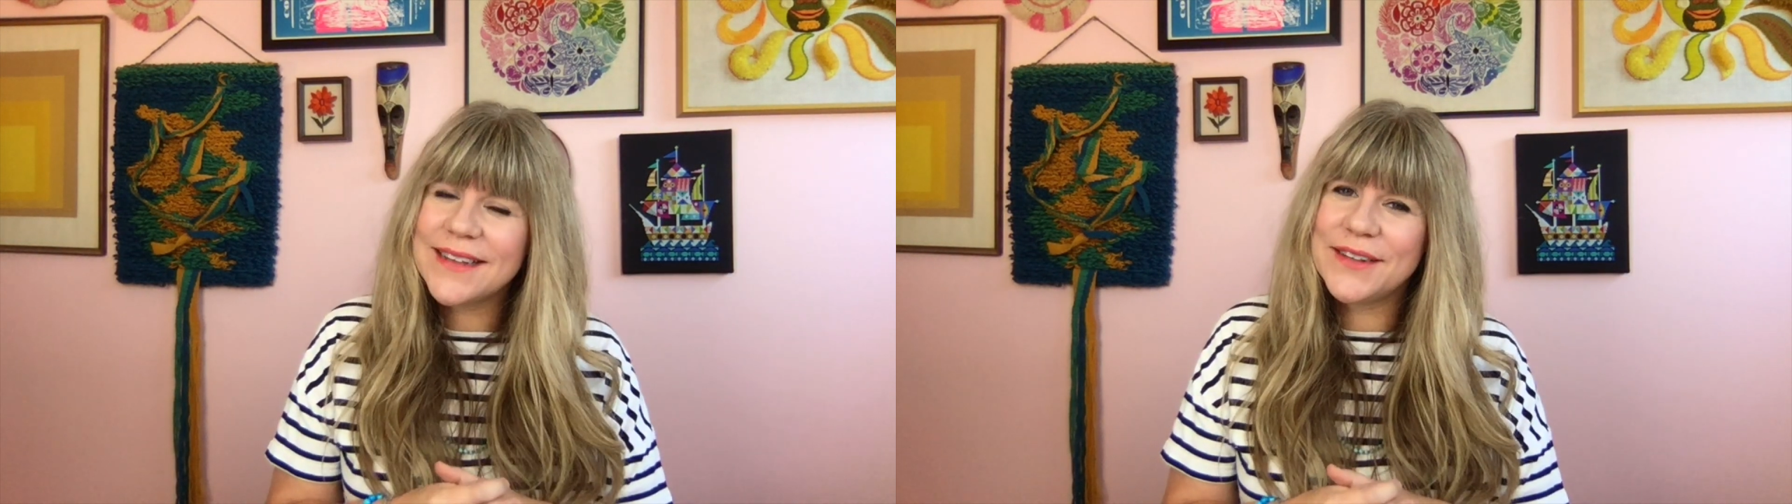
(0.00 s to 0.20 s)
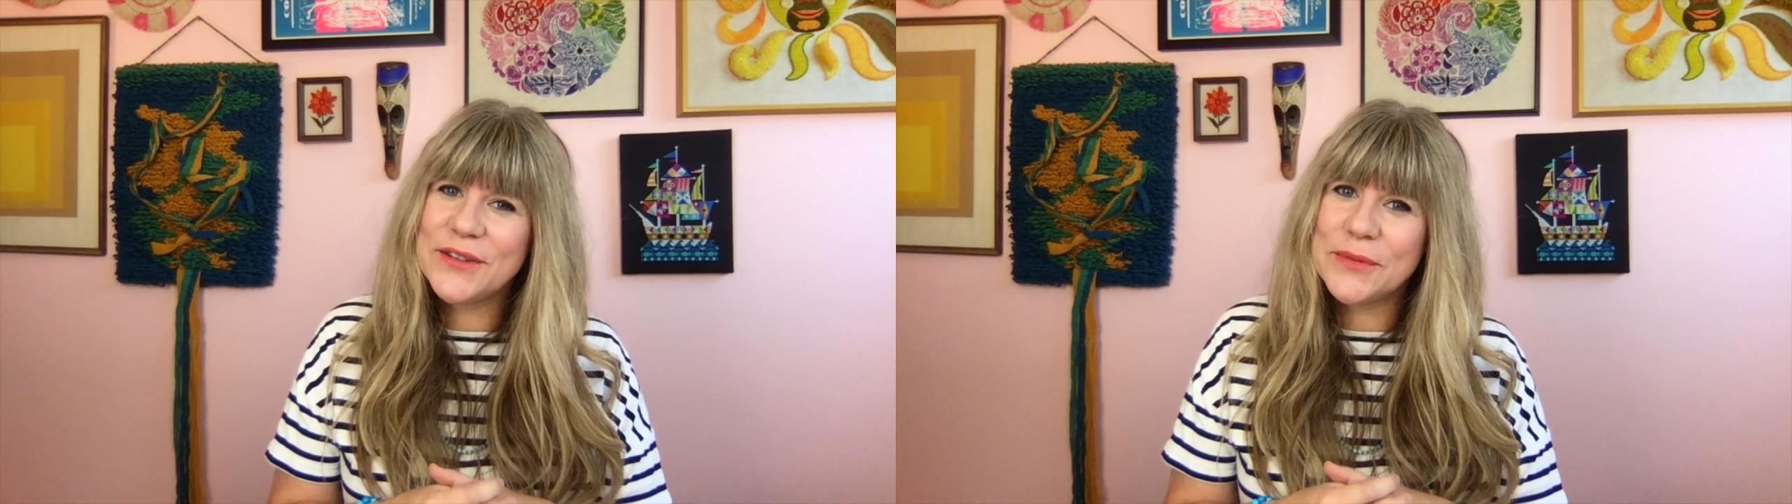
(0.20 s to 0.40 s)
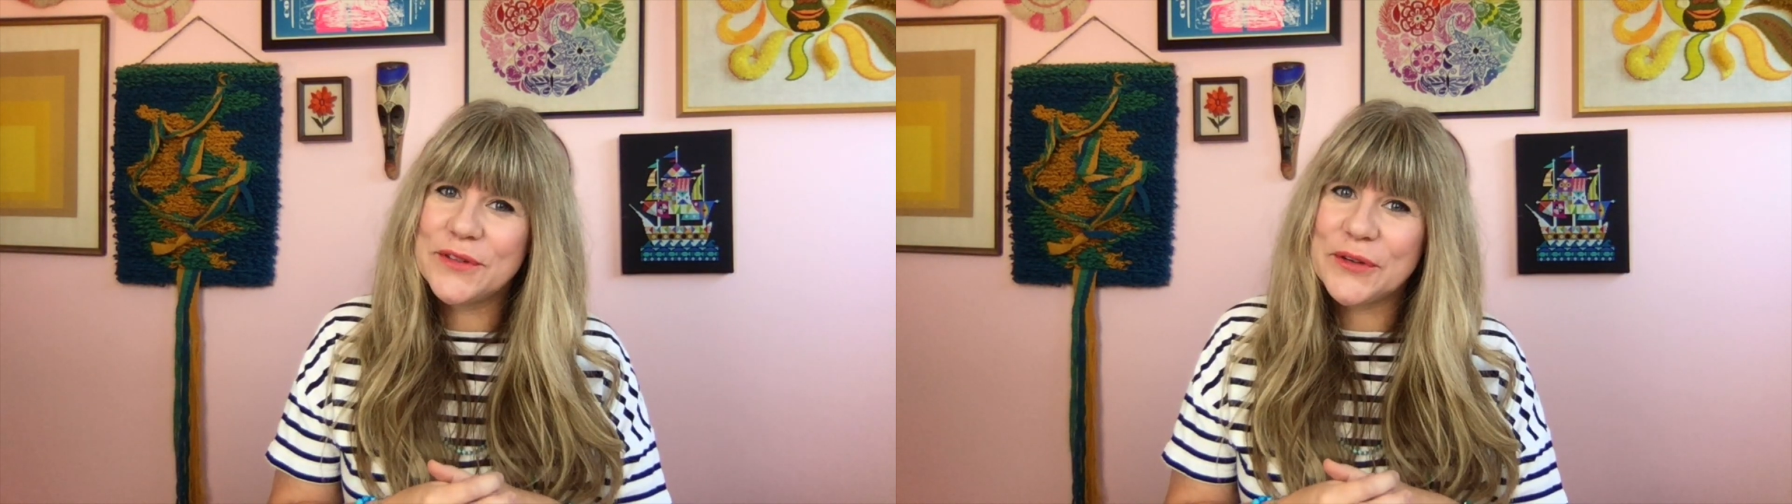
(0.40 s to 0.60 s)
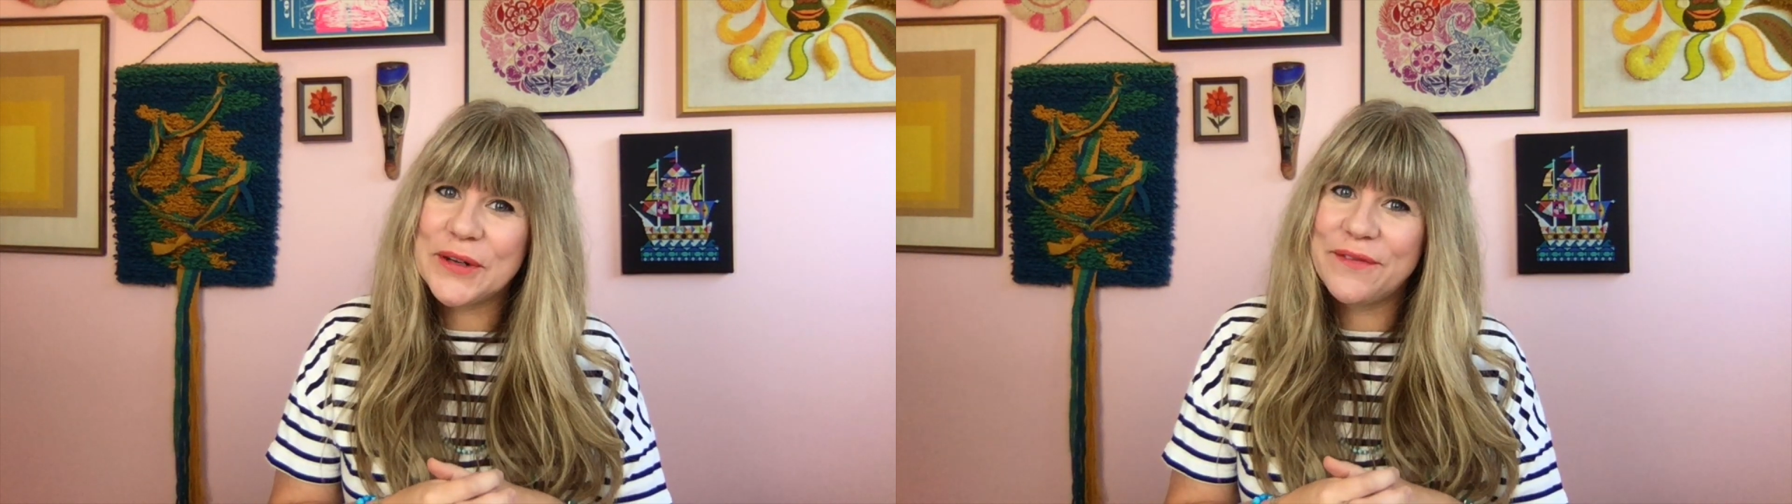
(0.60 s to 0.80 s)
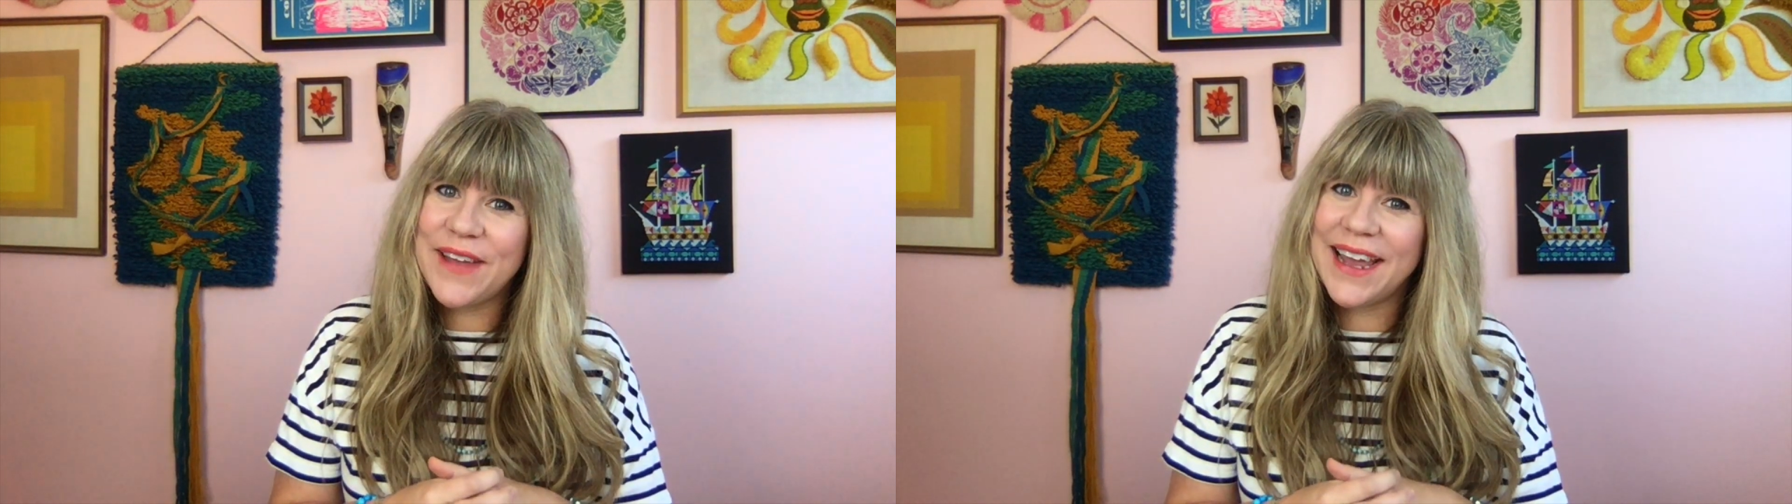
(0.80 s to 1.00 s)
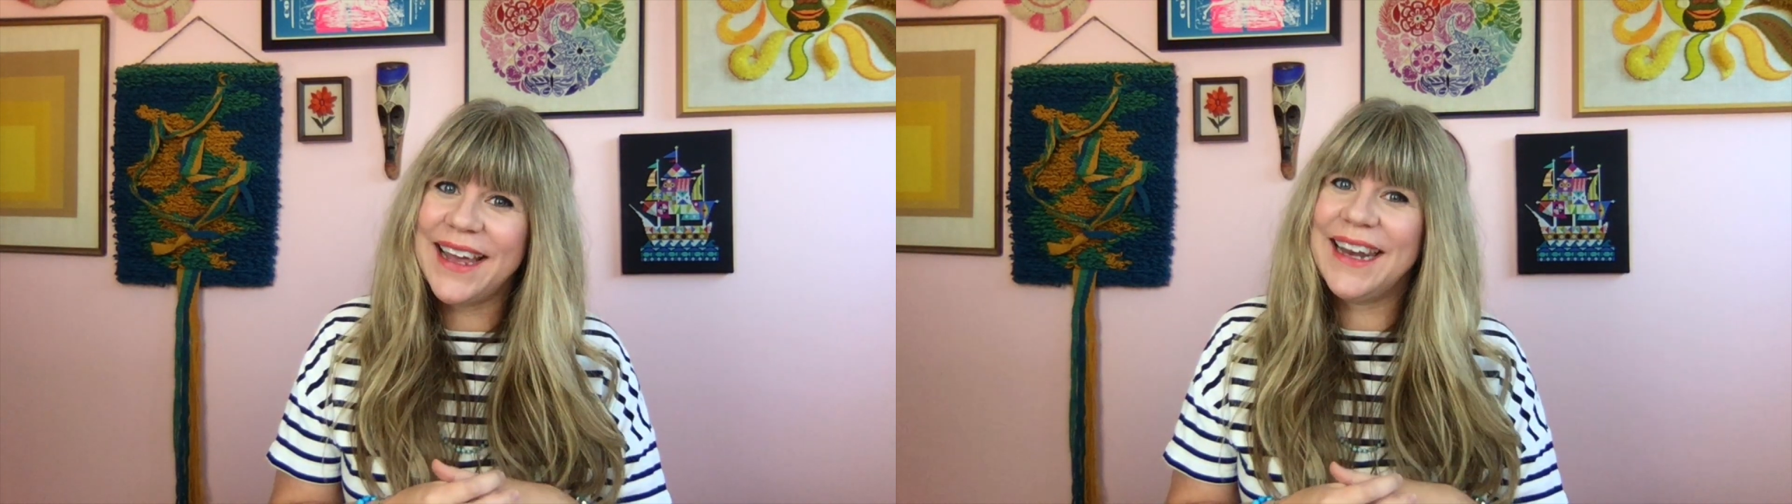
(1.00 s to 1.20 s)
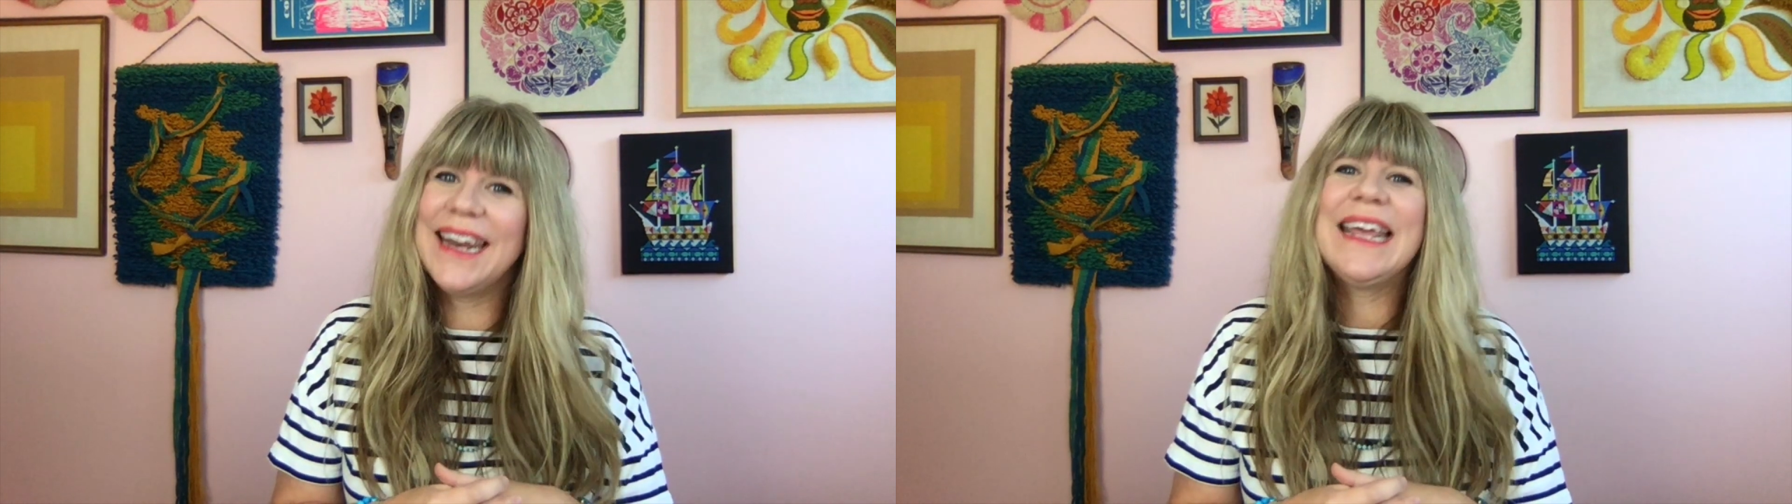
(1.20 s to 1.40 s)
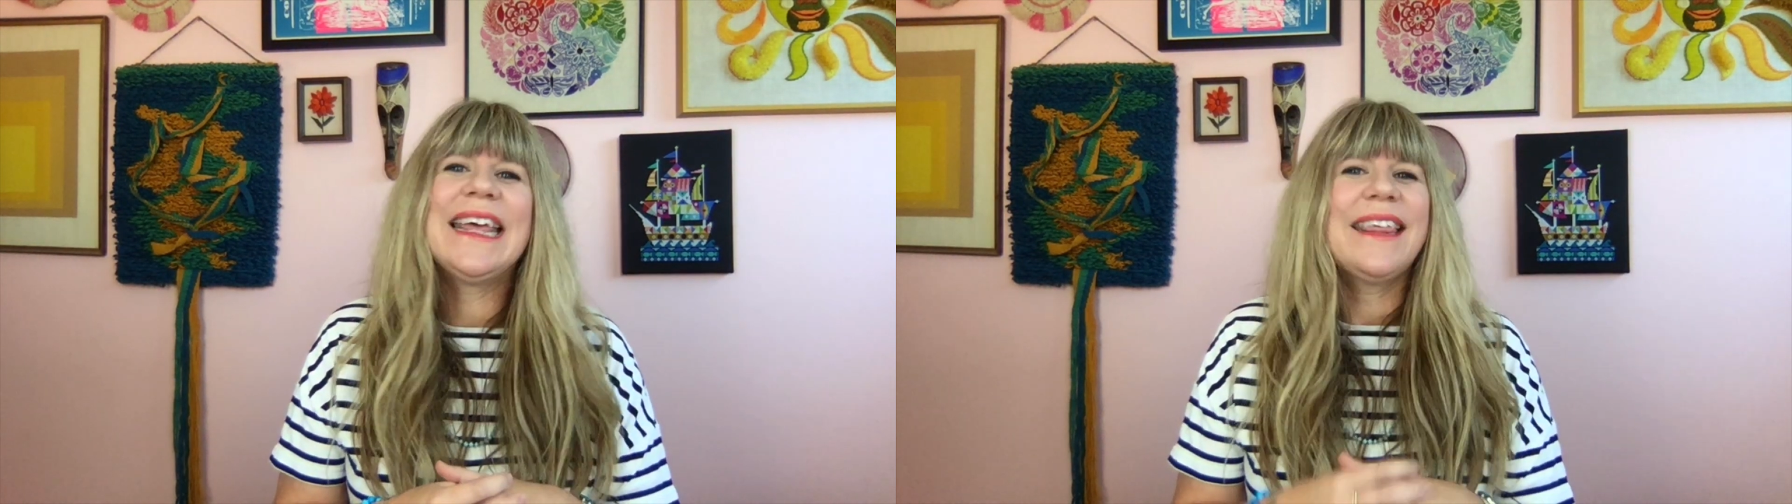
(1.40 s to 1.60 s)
Satsuma Street fan,